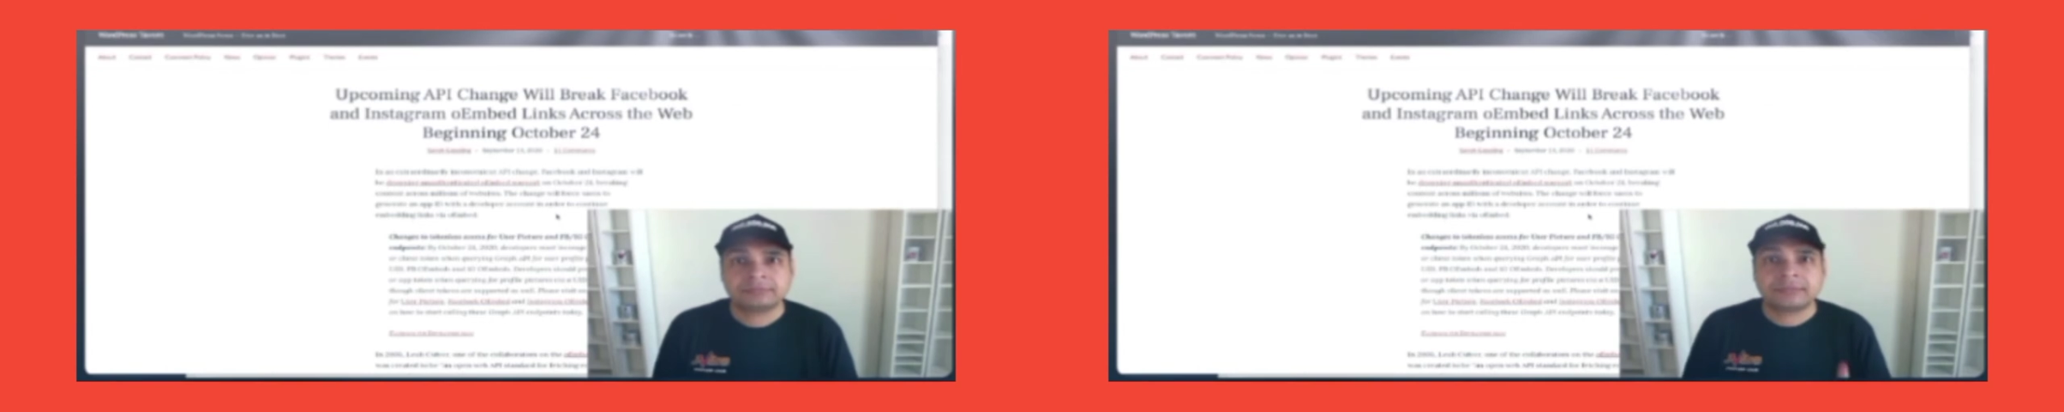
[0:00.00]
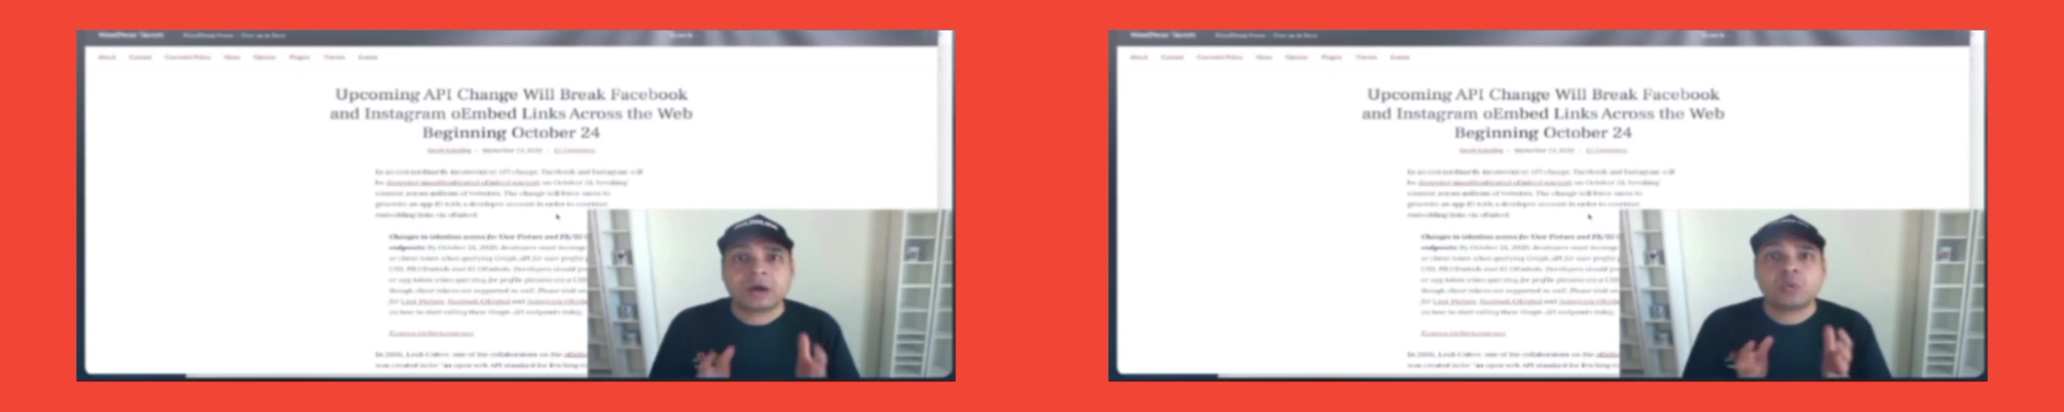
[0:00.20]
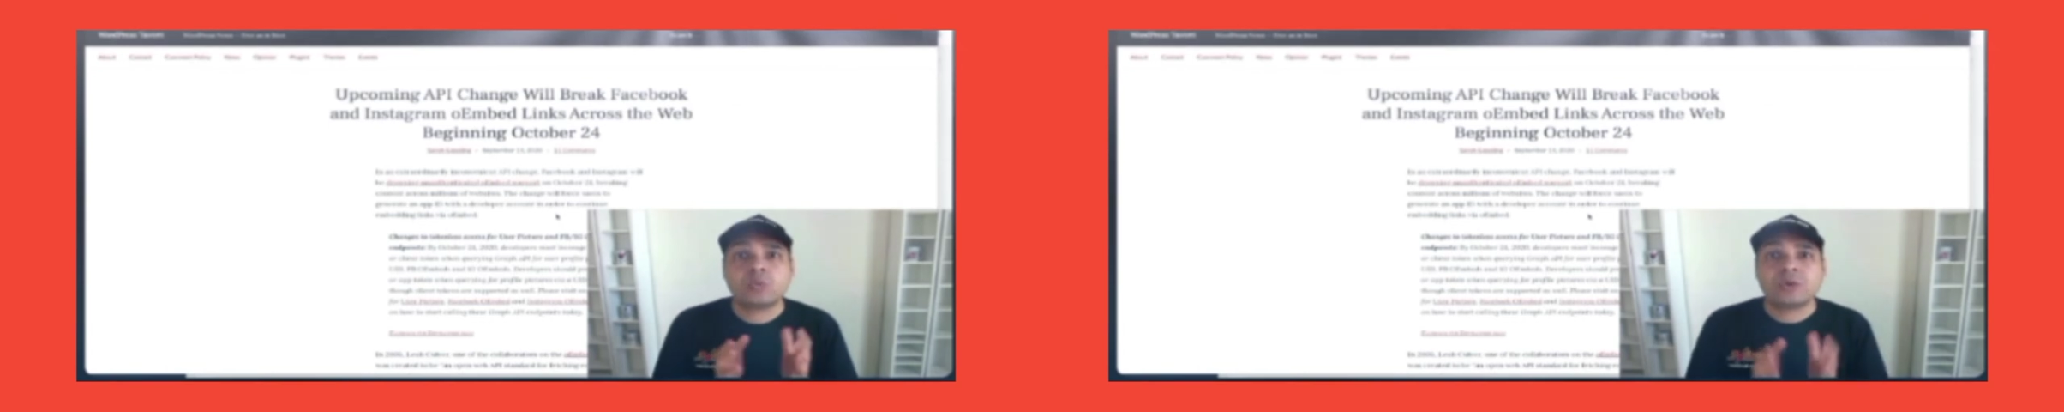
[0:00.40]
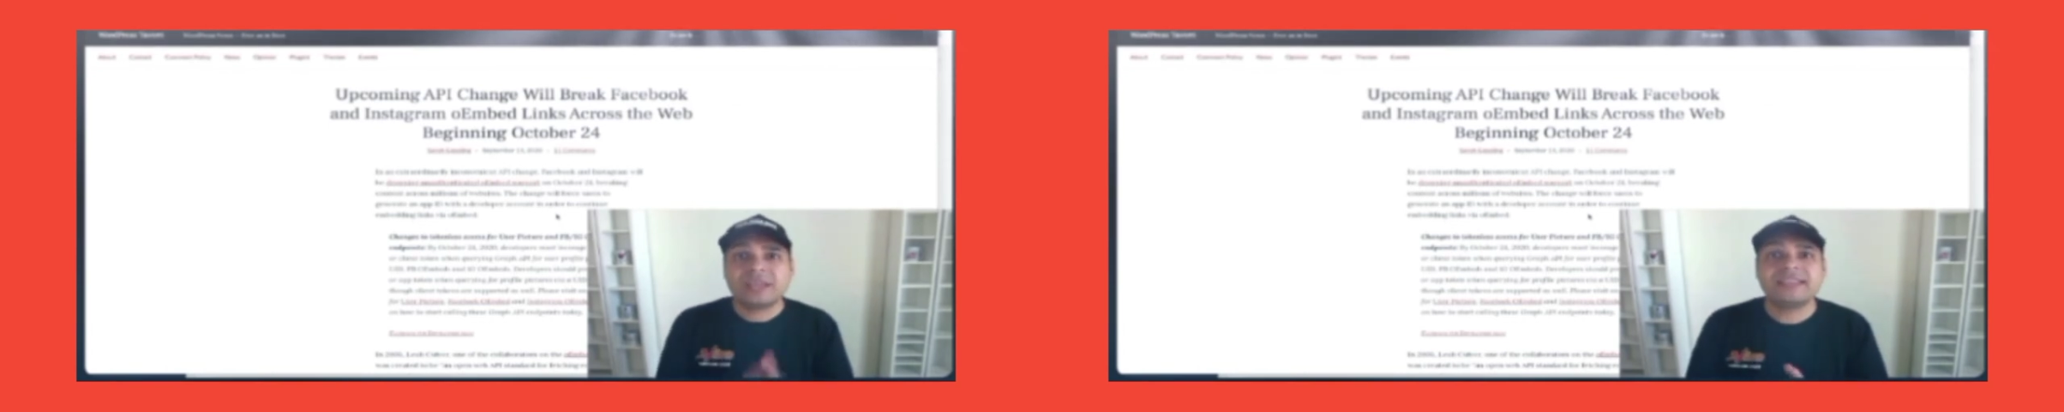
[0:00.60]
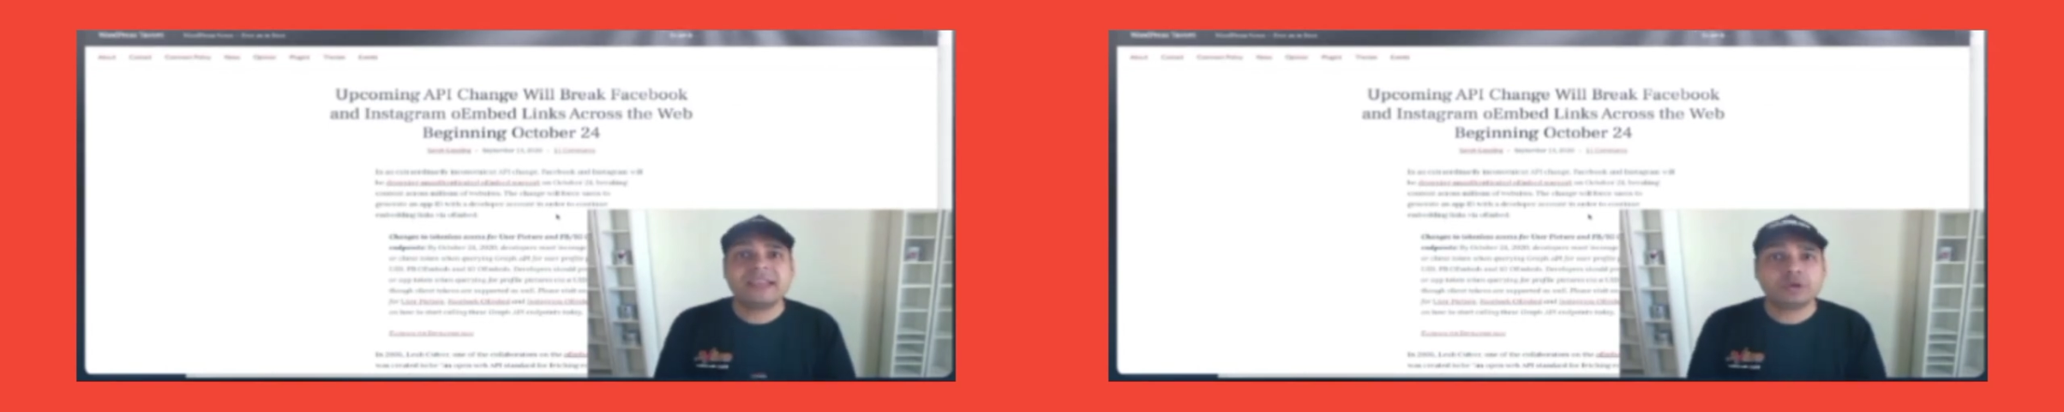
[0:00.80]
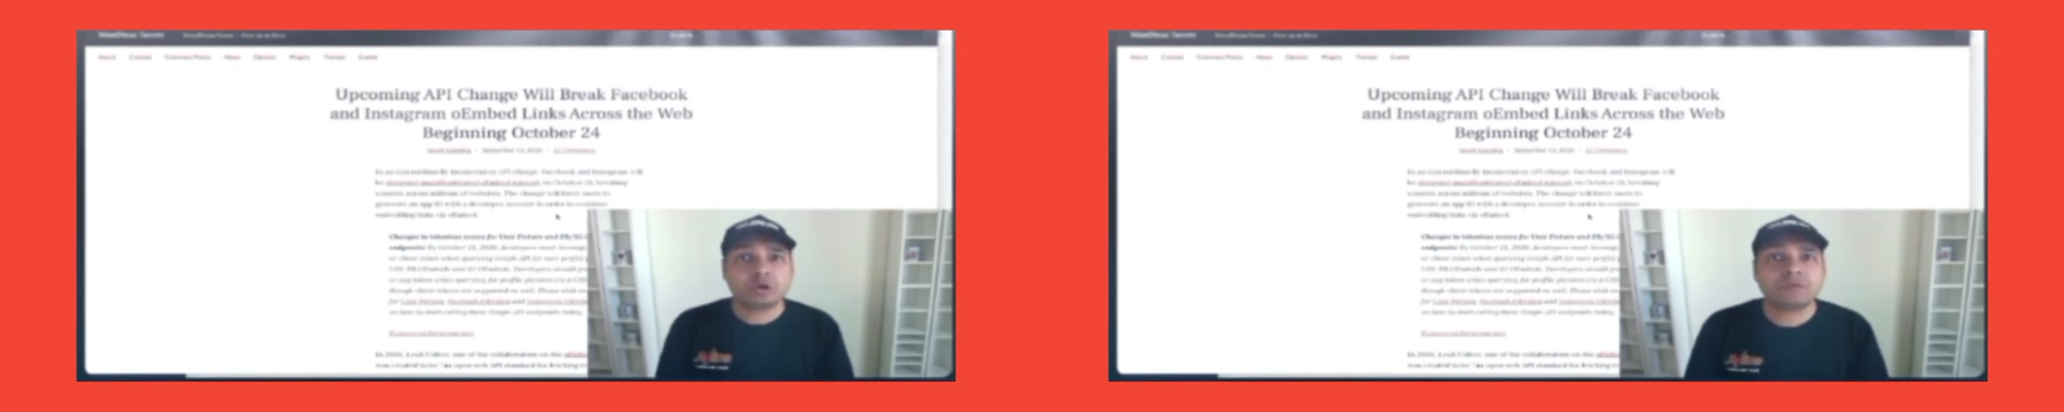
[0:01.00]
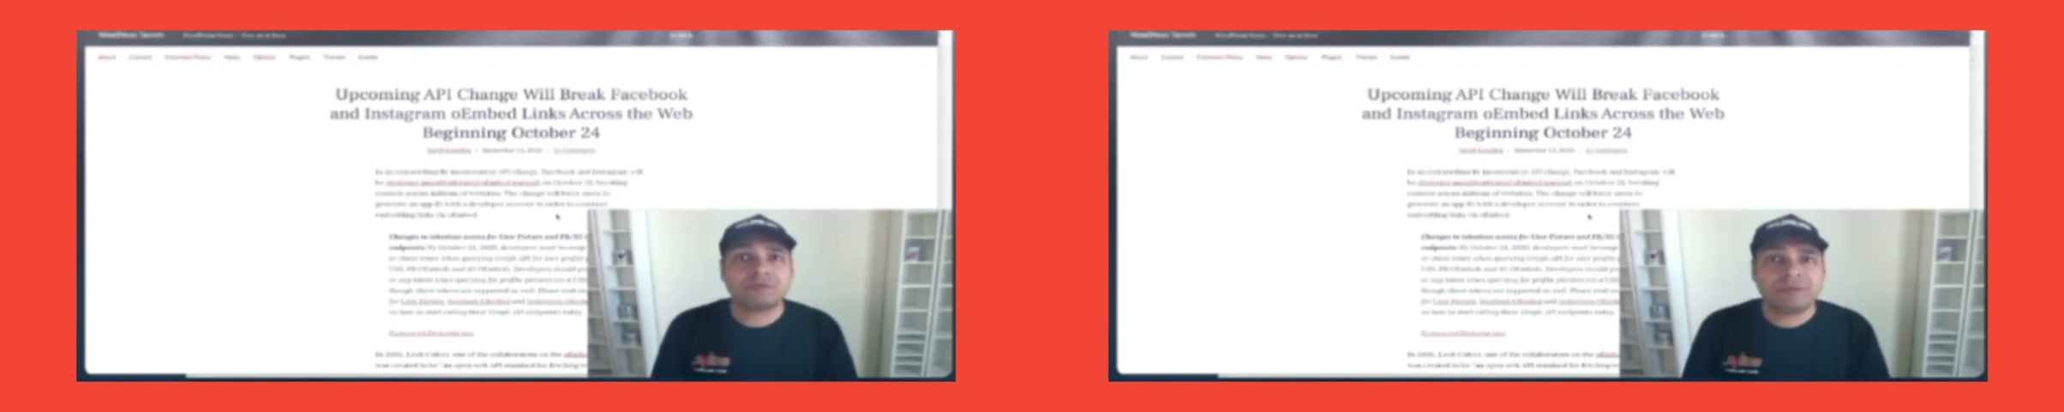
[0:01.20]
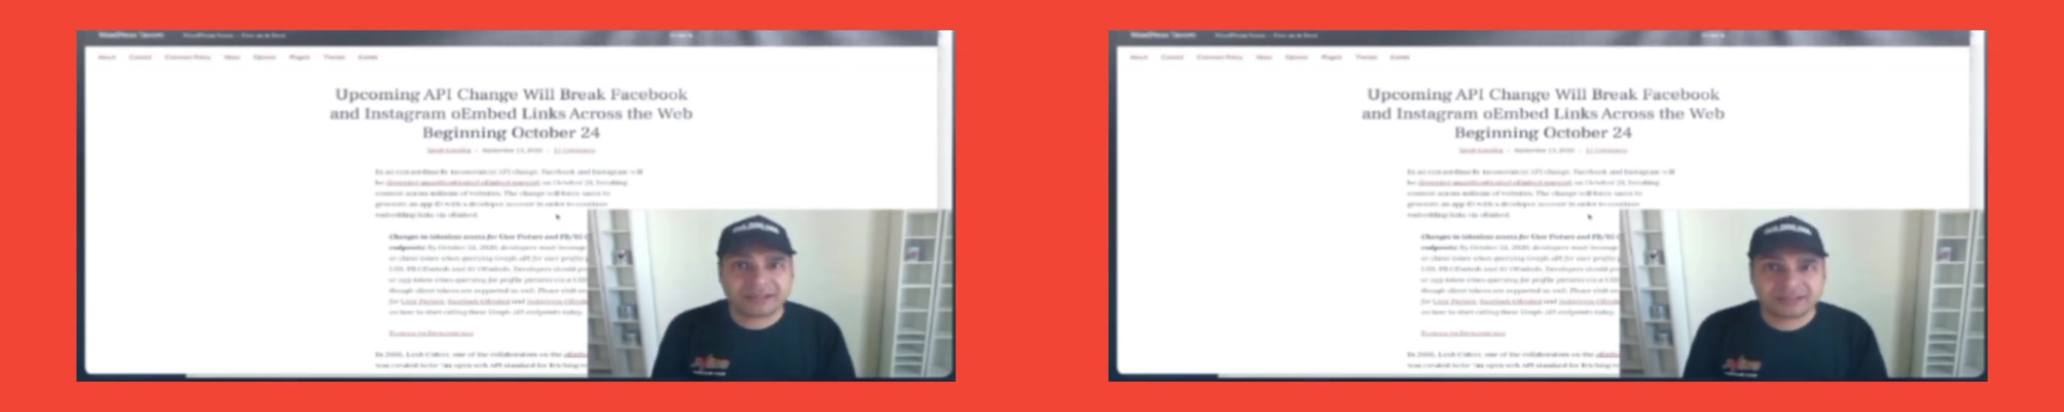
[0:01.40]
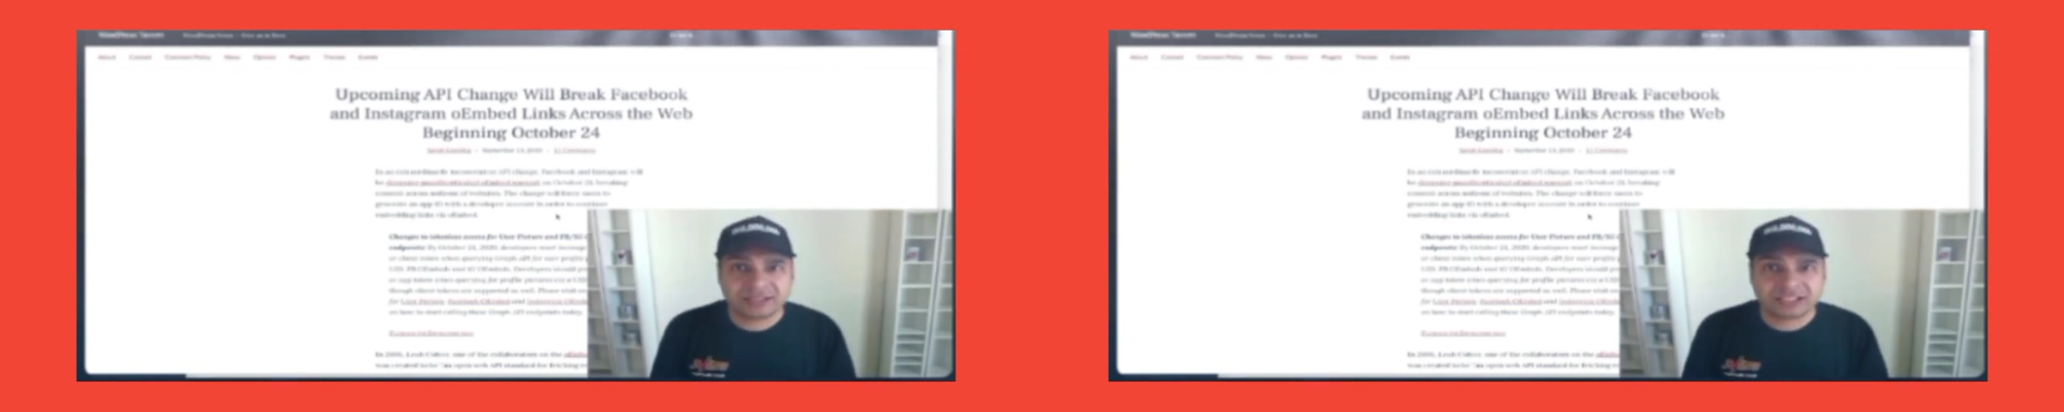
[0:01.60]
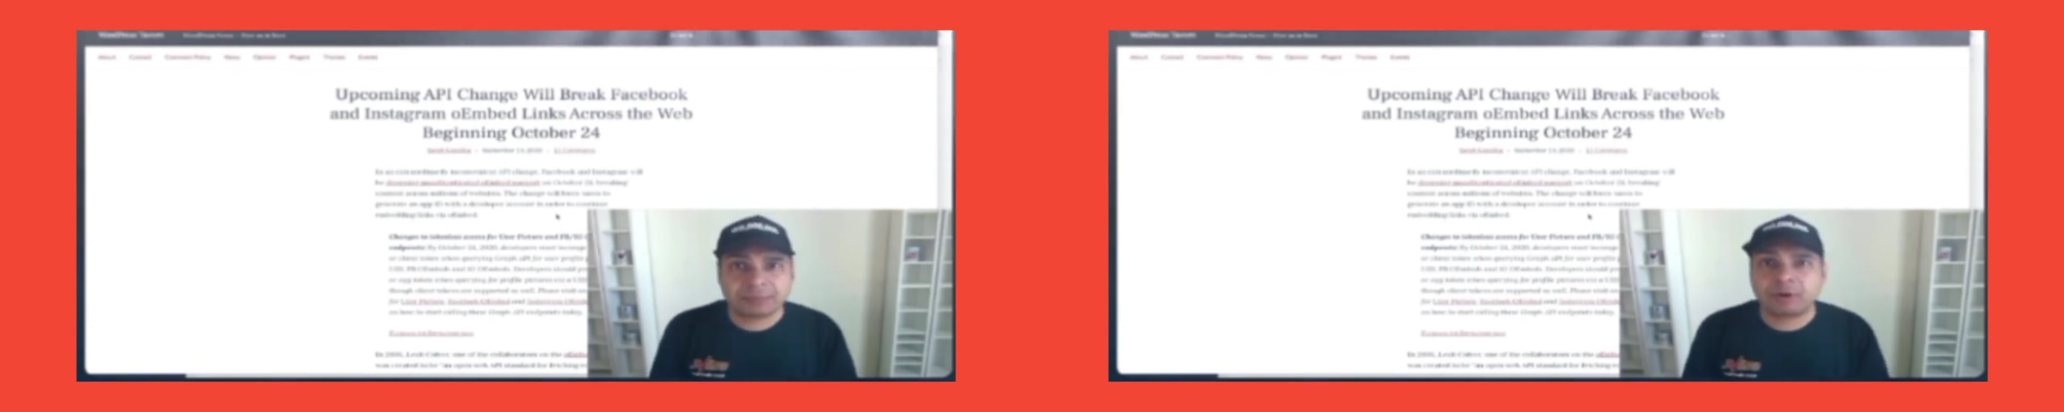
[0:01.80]
Now we need to fix
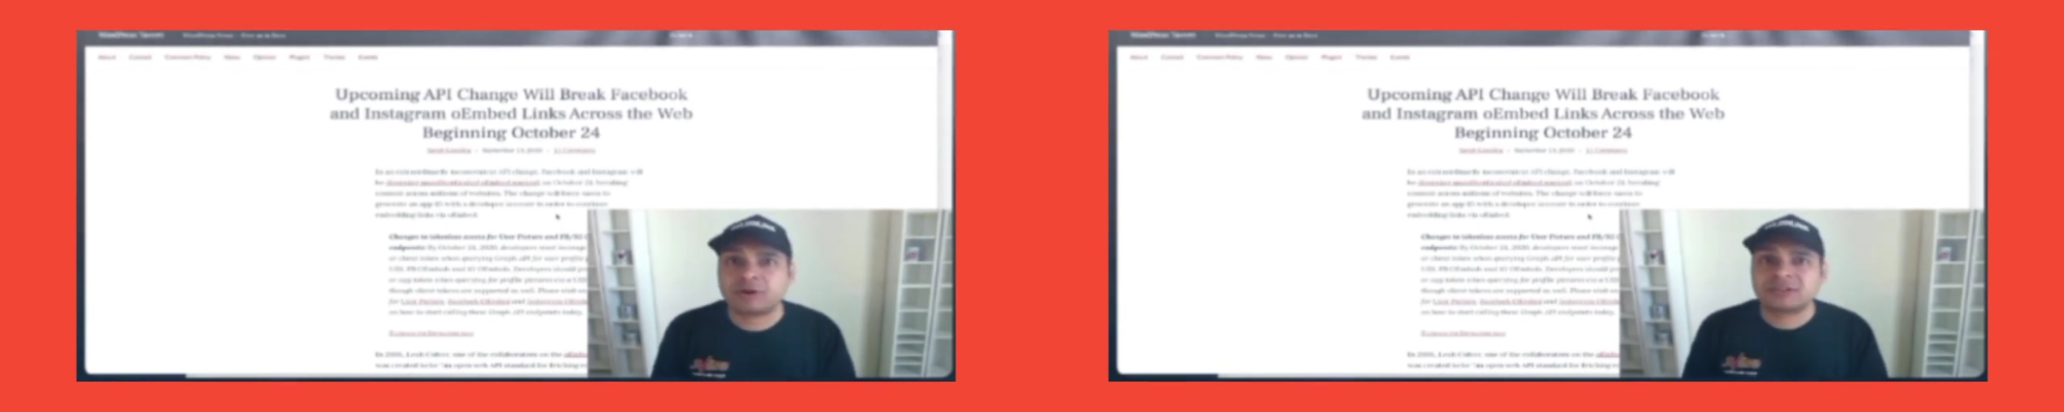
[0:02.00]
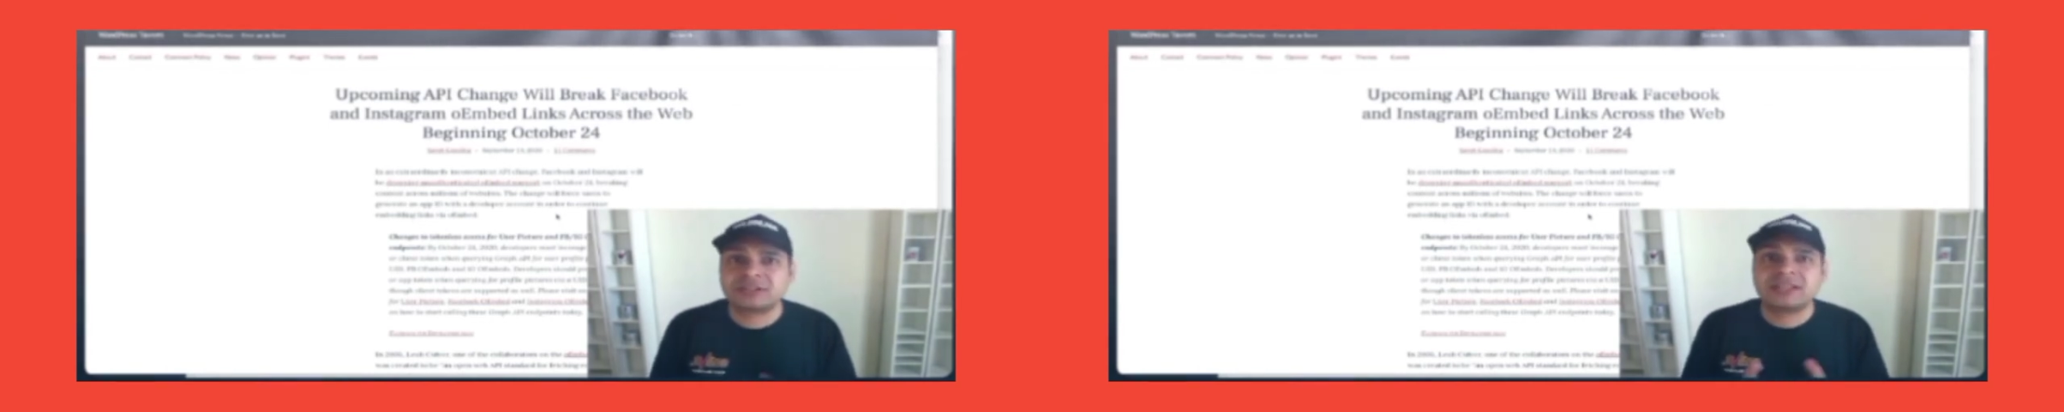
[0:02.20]
this because